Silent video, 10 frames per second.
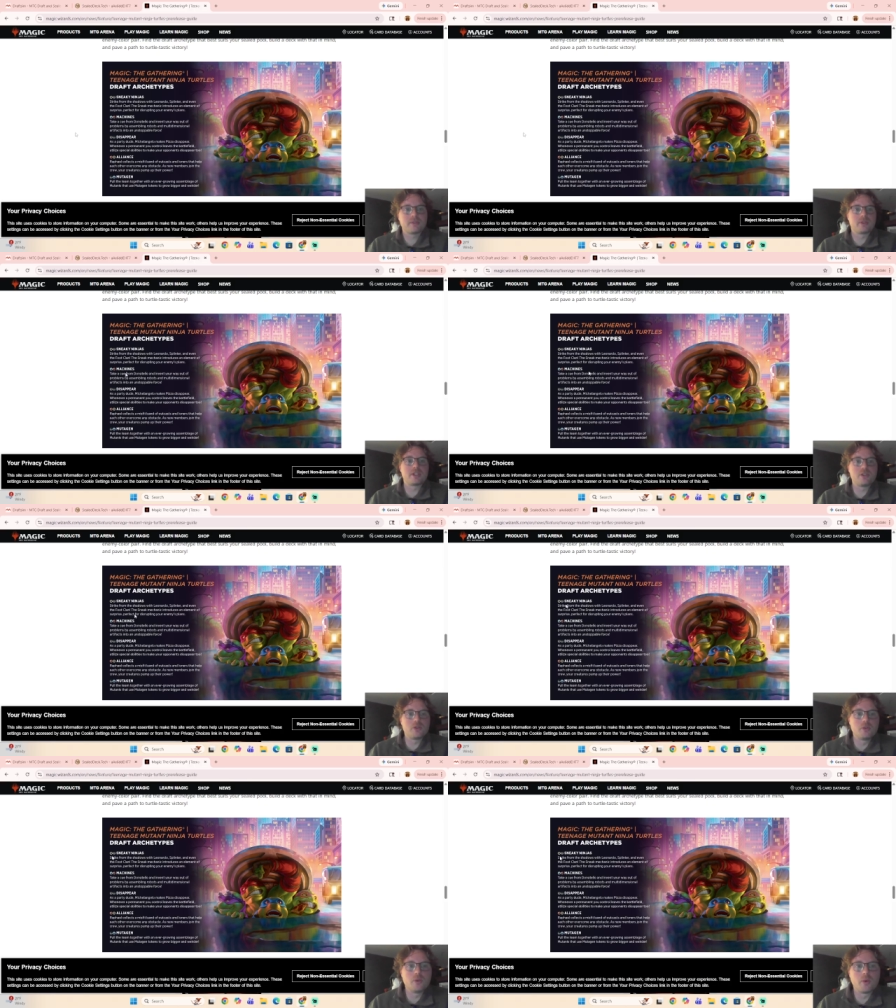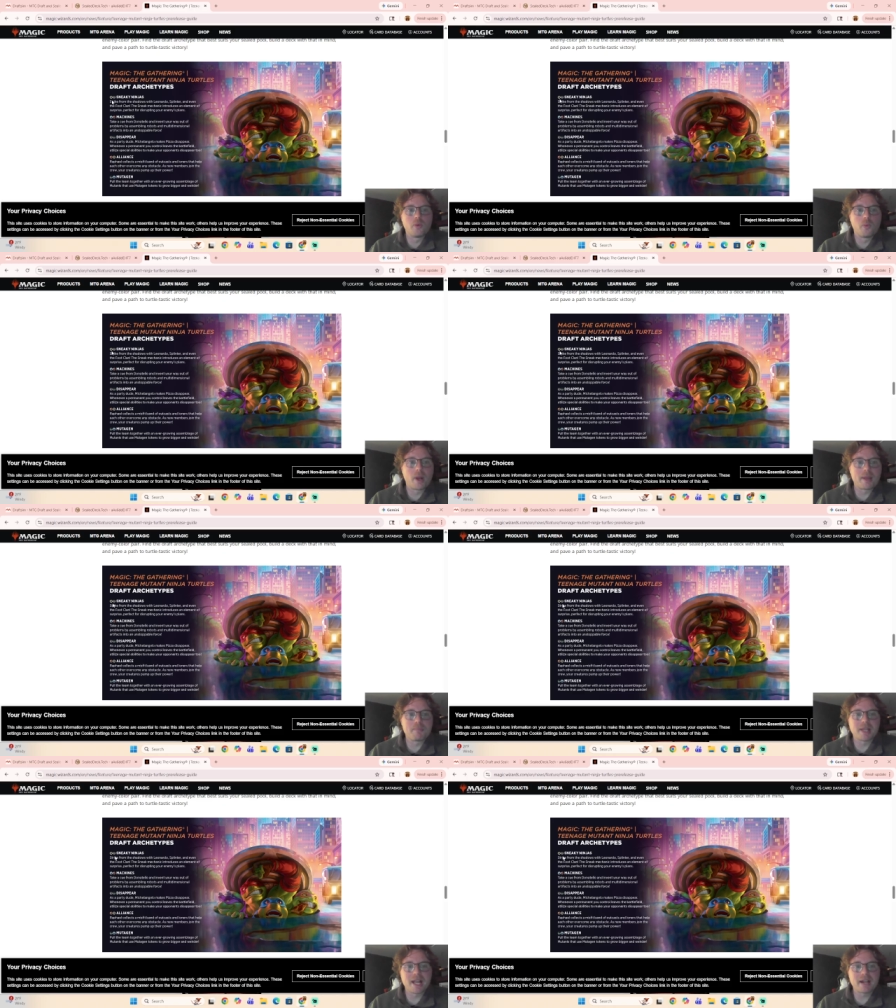You can do
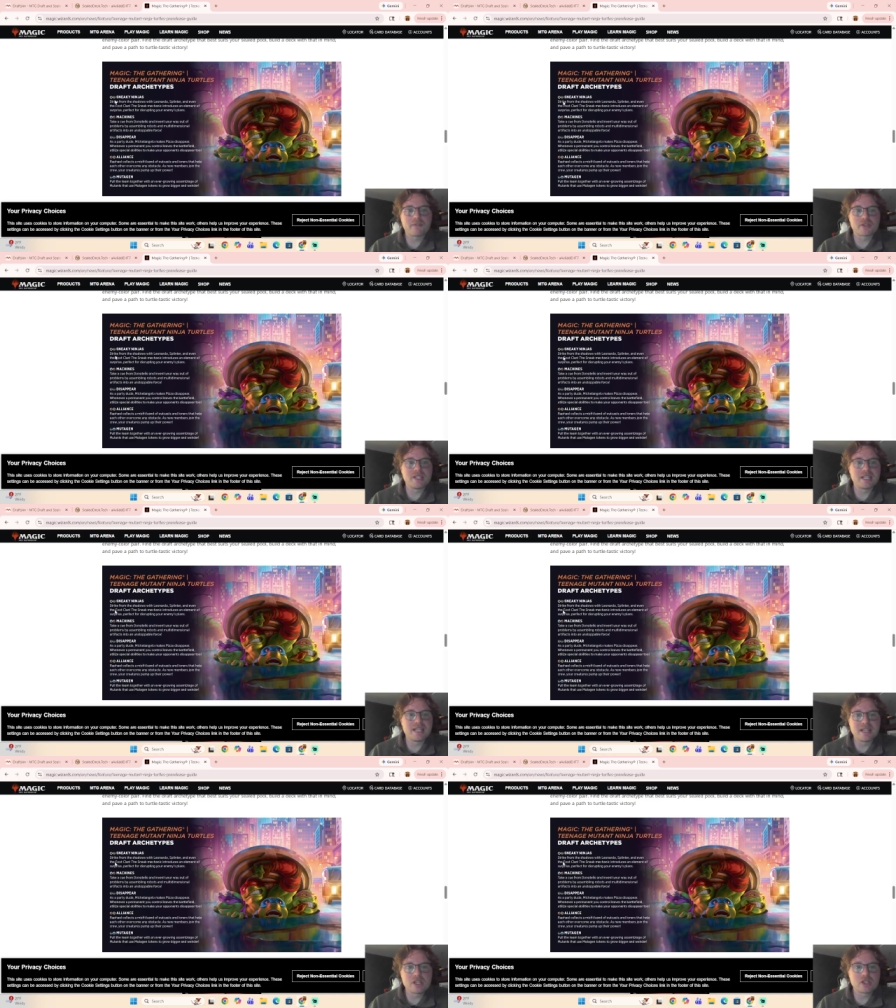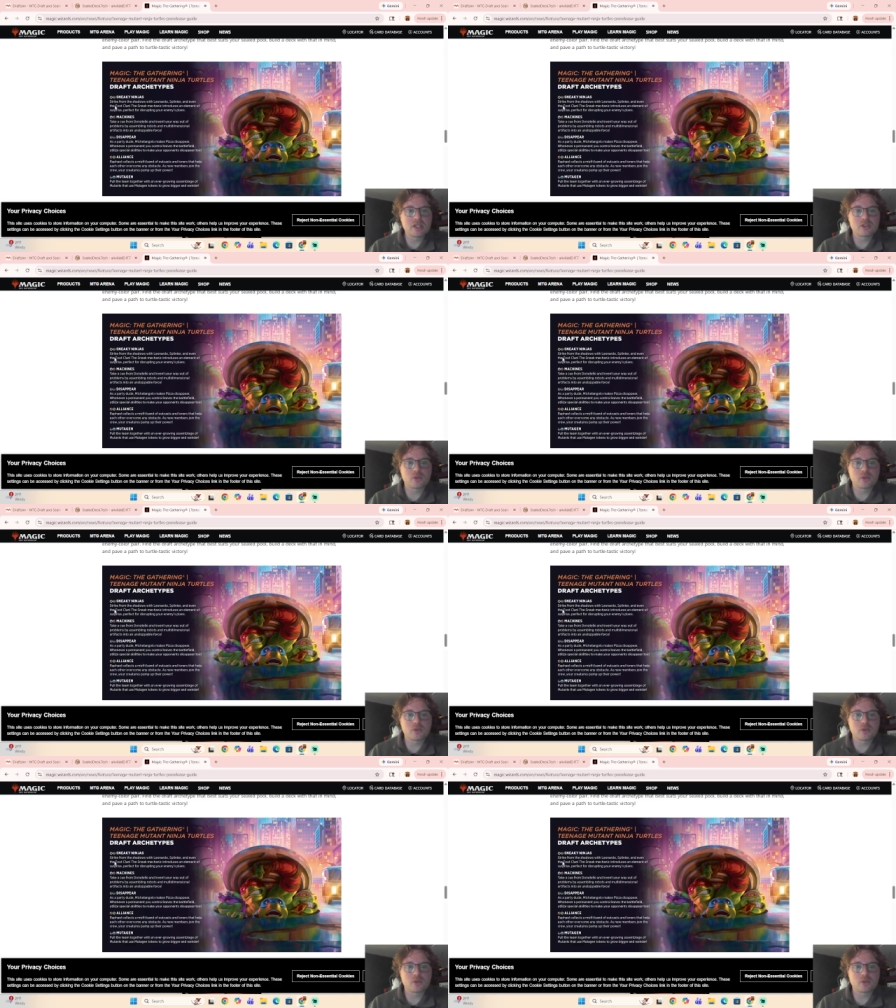white-black for sneaky ninjas,